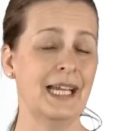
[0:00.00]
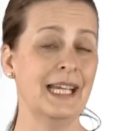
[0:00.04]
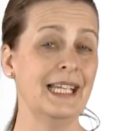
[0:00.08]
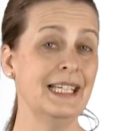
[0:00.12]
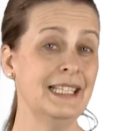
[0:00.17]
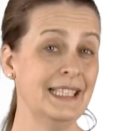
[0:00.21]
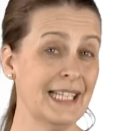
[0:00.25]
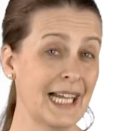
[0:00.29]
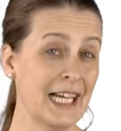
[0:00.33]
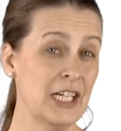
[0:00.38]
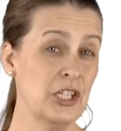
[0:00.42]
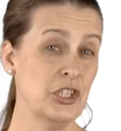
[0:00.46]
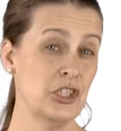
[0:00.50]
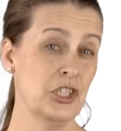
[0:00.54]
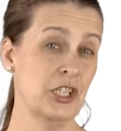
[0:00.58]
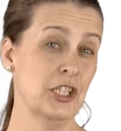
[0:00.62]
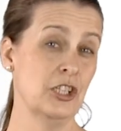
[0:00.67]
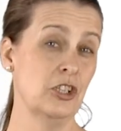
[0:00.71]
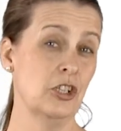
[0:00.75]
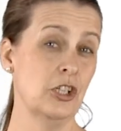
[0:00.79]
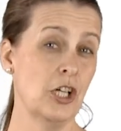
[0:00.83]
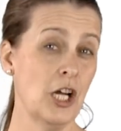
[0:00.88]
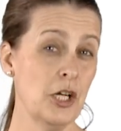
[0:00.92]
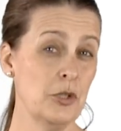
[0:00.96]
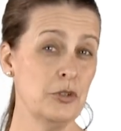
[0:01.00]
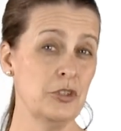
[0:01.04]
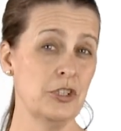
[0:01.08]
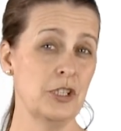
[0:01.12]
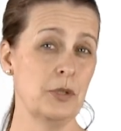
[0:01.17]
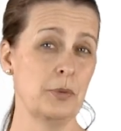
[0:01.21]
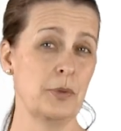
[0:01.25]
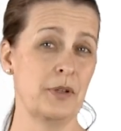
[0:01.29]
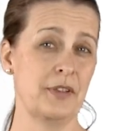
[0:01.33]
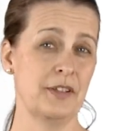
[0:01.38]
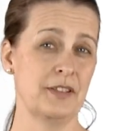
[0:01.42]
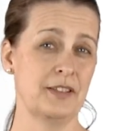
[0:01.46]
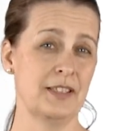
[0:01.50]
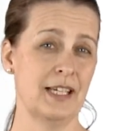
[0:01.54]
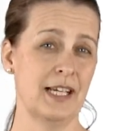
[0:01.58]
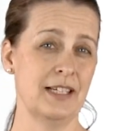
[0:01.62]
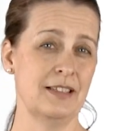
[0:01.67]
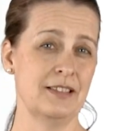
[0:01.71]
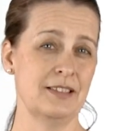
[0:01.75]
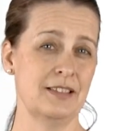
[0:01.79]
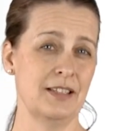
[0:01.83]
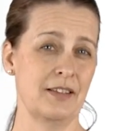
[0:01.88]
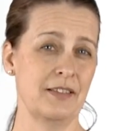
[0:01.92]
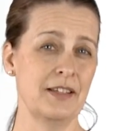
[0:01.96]
Engaging closely with the
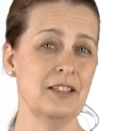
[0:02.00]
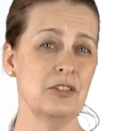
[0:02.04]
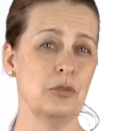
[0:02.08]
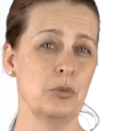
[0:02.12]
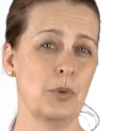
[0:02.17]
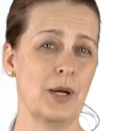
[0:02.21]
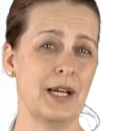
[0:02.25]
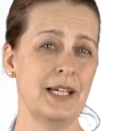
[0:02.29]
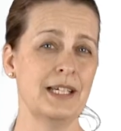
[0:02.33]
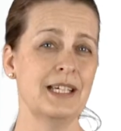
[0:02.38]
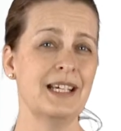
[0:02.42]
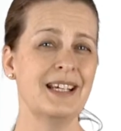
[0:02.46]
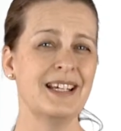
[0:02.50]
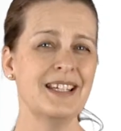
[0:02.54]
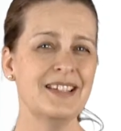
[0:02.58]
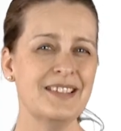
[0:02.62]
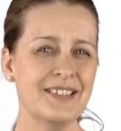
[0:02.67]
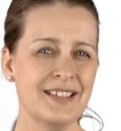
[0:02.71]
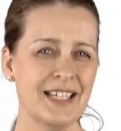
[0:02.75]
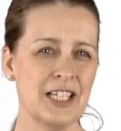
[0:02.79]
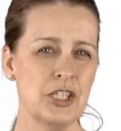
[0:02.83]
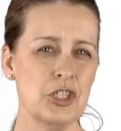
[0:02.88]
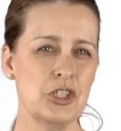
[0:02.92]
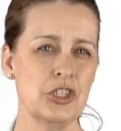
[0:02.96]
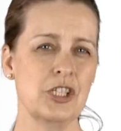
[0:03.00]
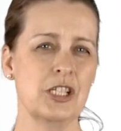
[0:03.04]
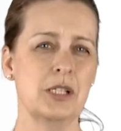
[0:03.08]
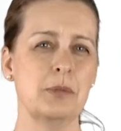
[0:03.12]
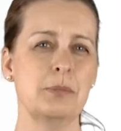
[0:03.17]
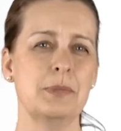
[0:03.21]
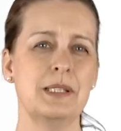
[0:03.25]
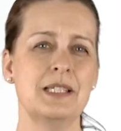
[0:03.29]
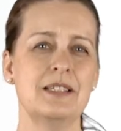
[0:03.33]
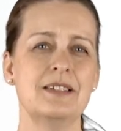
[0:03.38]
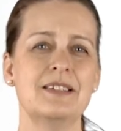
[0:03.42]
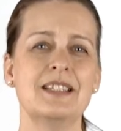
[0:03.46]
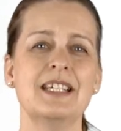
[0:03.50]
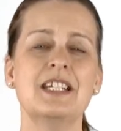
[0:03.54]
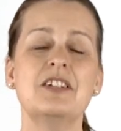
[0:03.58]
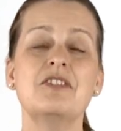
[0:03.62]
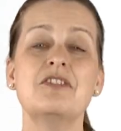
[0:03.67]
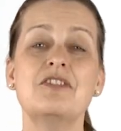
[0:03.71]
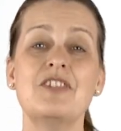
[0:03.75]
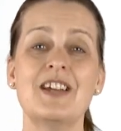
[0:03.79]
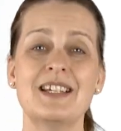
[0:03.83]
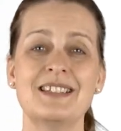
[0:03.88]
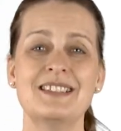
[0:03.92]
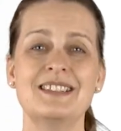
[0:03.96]
text in this way essentially means
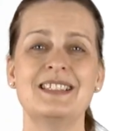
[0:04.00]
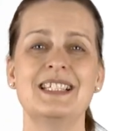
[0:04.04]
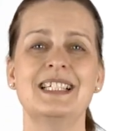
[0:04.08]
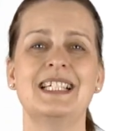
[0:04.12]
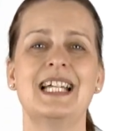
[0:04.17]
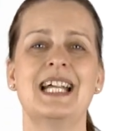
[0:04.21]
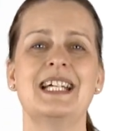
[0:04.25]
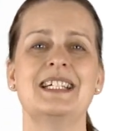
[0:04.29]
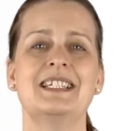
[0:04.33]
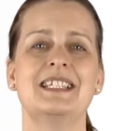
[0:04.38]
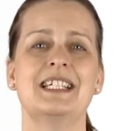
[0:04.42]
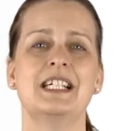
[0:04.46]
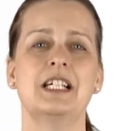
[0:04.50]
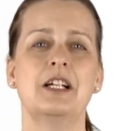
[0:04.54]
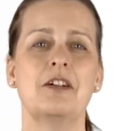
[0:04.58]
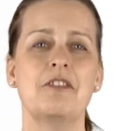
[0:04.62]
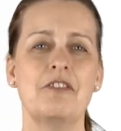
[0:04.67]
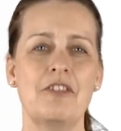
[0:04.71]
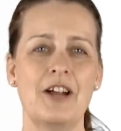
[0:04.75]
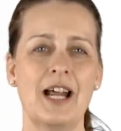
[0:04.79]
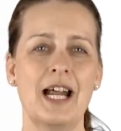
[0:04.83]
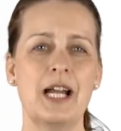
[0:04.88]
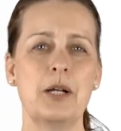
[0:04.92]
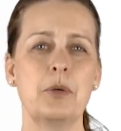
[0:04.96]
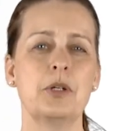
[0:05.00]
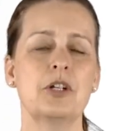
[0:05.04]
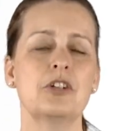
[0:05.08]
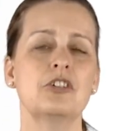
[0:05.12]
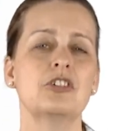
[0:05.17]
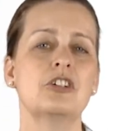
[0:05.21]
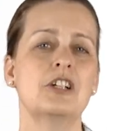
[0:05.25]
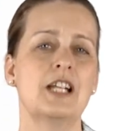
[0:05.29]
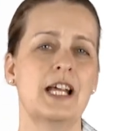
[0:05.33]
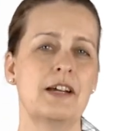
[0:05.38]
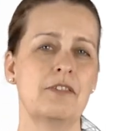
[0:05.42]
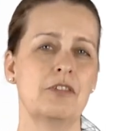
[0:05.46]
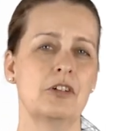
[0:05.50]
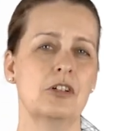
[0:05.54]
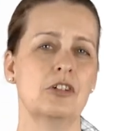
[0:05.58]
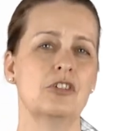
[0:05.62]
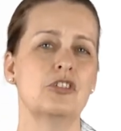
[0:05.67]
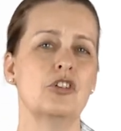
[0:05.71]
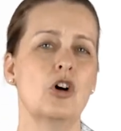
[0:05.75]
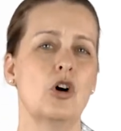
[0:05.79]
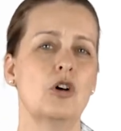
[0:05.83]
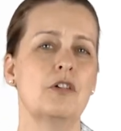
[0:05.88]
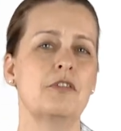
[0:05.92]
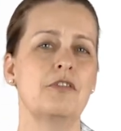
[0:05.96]
investigating various
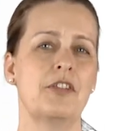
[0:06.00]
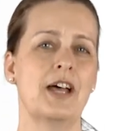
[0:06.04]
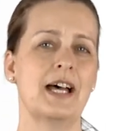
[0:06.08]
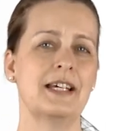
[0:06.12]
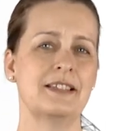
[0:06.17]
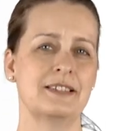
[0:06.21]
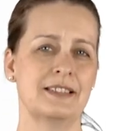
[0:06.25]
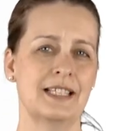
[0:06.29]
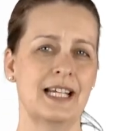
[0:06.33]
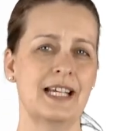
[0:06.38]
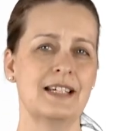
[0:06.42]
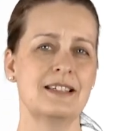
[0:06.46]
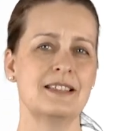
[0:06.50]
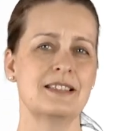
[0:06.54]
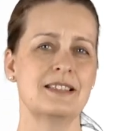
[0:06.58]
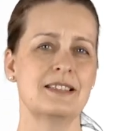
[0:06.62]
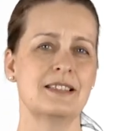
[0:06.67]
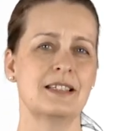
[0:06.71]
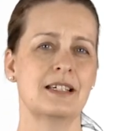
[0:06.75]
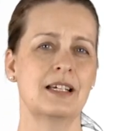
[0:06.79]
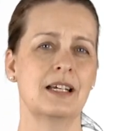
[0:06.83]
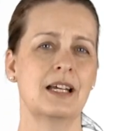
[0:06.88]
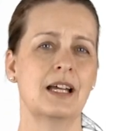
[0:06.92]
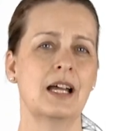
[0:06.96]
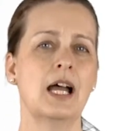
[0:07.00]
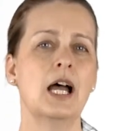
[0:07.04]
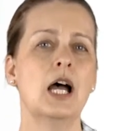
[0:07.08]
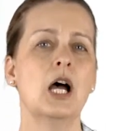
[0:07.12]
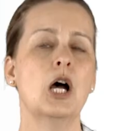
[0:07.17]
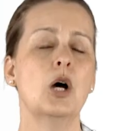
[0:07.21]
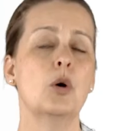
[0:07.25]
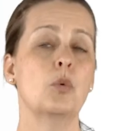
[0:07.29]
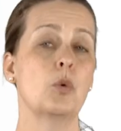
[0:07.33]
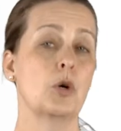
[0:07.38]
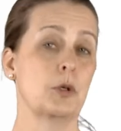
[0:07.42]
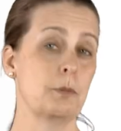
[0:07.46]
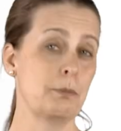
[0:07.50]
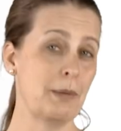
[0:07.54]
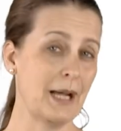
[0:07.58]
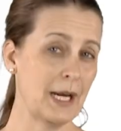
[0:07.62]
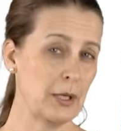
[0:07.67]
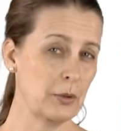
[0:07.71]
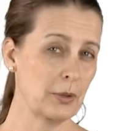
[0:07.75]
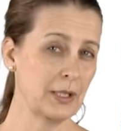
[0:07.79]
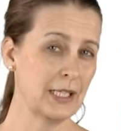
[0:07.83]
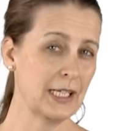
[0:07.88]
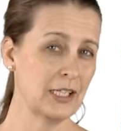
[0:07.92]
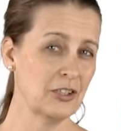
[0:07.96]
levels of that text. What
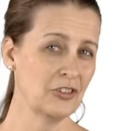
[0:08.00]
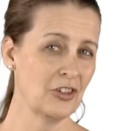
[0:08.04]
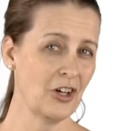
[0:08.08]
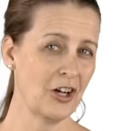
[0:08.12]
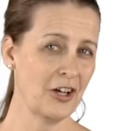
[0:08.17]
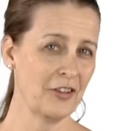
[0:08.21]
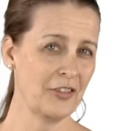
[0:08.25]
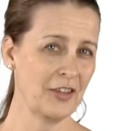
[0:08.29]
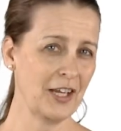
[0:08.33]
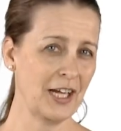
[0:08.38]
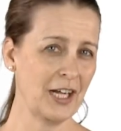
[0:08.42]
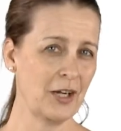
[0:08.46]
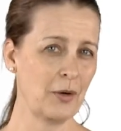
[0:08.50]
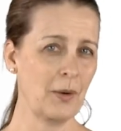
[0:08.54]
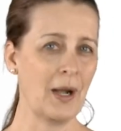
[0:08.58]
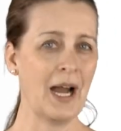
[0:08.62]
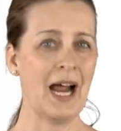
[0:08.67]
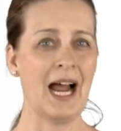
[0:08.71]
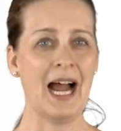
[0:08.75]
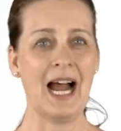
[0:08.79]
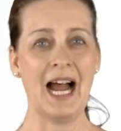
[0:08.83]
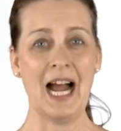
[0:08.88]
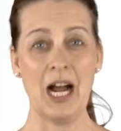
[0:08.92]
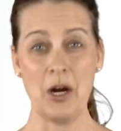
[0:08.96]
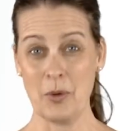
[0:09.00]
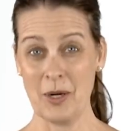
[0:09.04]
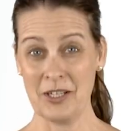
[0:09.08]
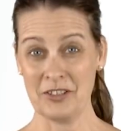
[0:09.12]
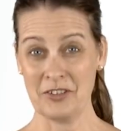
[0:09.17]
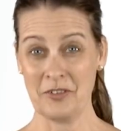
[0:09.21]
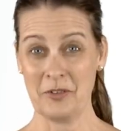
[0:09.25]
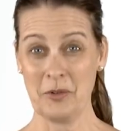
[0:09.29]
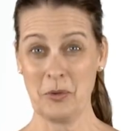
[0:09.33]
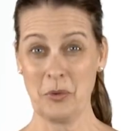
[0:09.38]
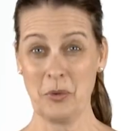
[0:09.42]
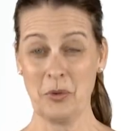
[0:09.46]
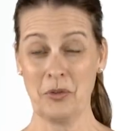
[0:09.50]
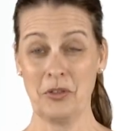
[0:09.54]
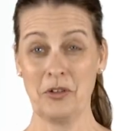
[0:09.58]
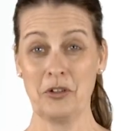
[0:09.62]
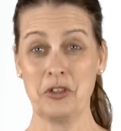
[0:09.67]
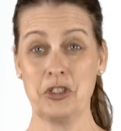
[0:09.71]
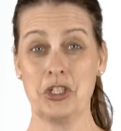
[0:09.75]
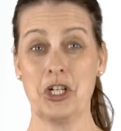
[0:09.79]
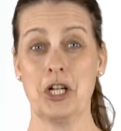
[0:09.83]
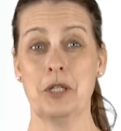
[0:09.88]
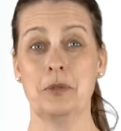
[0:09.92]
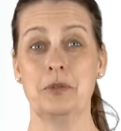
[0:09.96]
parallels are there? How has the author
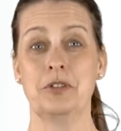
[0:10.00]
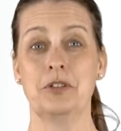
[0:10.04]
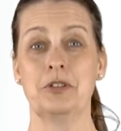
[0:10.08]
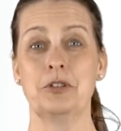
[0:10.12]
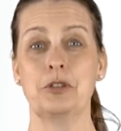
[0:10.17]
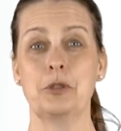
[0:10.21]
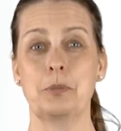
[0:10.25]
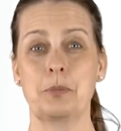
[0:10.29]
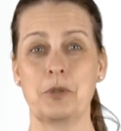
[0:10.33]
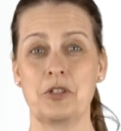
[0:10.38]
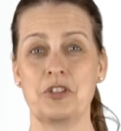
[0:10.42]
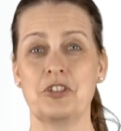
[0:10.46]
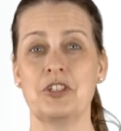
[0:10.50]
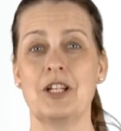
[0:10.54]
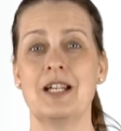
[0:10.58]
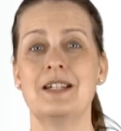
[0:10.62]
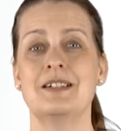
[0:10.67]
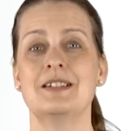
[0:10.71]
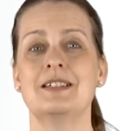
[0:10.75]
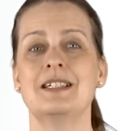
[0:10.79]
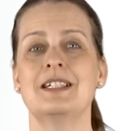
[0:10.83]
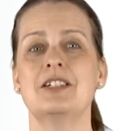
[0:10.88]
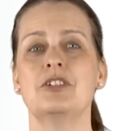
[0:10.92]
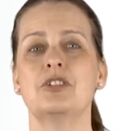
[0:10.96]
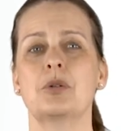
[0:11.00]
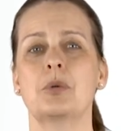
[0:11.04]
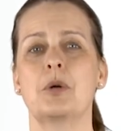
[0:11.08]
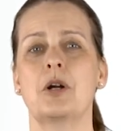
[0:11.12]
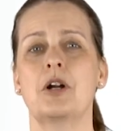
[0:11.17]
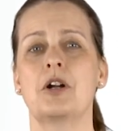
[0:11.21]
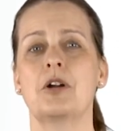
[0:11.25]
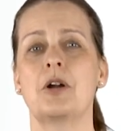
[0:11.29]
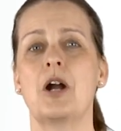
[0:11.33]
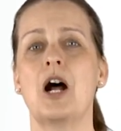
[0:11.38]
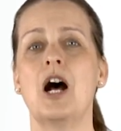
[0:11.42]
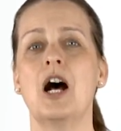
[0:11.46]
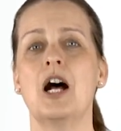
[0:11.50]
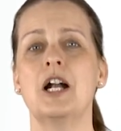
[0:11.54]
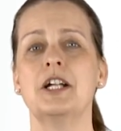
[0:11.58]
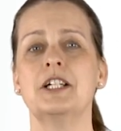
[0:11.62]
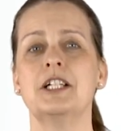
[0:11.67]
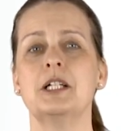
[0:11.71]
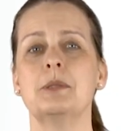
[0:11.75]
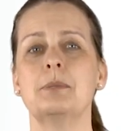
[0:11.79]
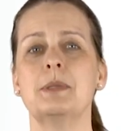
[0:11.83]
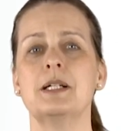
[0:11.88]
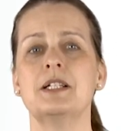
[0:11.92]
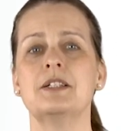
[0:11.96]
chosen to present his or her
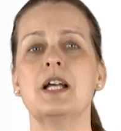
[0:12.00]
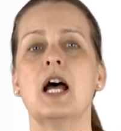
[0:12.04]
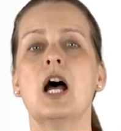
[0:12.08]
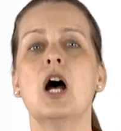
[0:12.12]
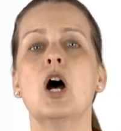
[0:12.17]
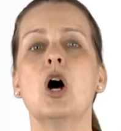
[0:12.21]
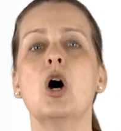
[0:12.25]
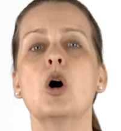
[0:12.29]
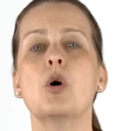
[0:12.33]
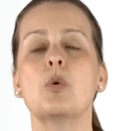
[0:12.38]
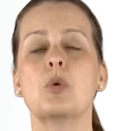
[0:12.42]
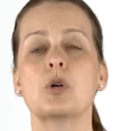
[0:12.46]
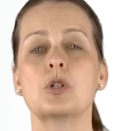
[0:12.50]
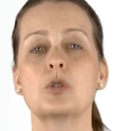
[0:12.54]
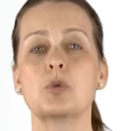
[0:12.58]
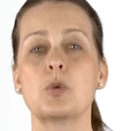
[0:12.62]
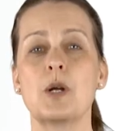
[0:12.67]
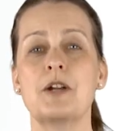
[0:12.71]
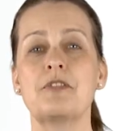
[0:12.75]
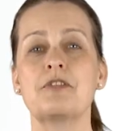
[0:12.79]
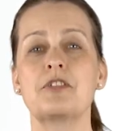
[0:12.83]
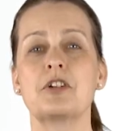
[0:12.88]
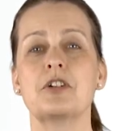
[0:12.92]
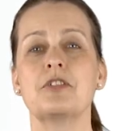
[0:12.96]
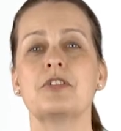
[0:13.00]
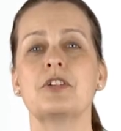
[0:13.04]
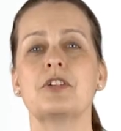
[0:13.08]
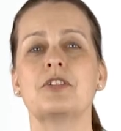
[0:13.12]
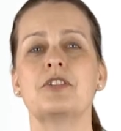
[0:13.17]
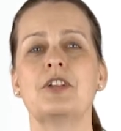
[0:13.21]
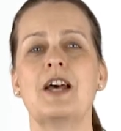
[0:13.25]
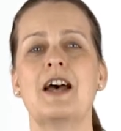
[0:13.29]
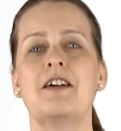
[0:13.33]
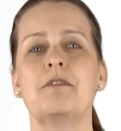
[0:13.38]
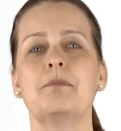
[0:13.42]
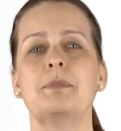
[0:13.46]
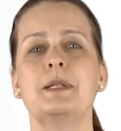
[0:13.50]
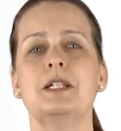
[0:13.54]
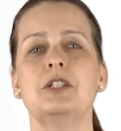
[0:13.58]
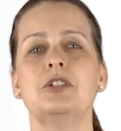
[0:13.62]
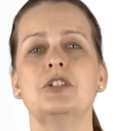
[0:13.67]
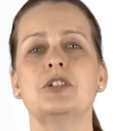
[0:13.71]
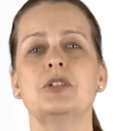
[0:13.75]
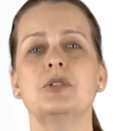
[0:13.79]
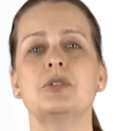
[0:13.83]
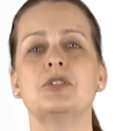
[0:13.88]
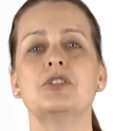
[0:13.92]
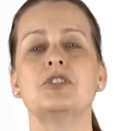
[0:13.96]
argument? What references have been
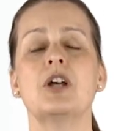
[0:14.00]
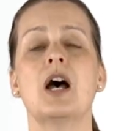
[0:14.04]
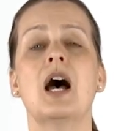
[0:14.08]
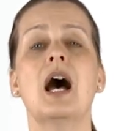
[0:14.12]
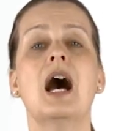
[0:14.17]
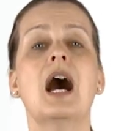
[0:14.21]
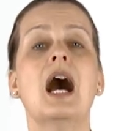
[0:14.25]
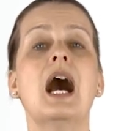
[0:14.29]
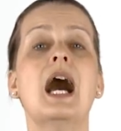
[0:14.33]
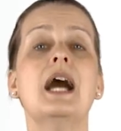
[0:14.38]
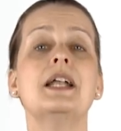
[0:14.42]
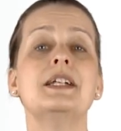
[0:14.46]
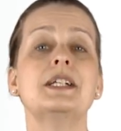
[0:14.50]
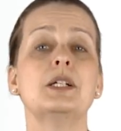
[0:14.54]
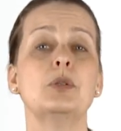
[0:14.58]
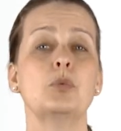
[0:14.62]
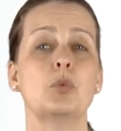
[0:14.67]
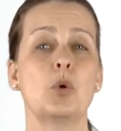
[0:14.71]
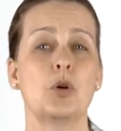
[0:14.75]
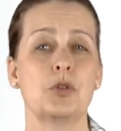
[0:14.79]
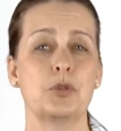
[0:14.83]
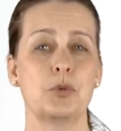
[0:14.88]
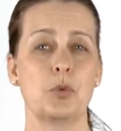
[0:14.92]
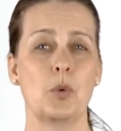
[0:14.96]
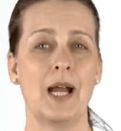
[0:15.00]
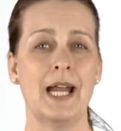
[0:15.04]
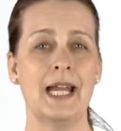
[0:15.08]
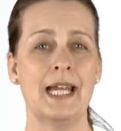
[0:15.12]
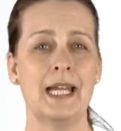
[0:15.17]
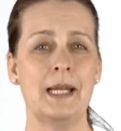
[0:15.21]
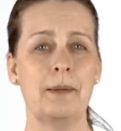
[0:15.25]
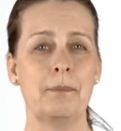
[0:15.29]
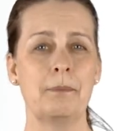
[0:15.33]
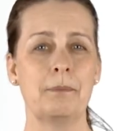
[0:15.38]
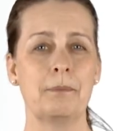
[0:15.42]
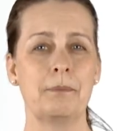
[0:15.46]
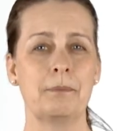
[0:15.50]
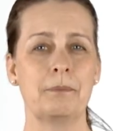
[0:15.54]
used, and in what way?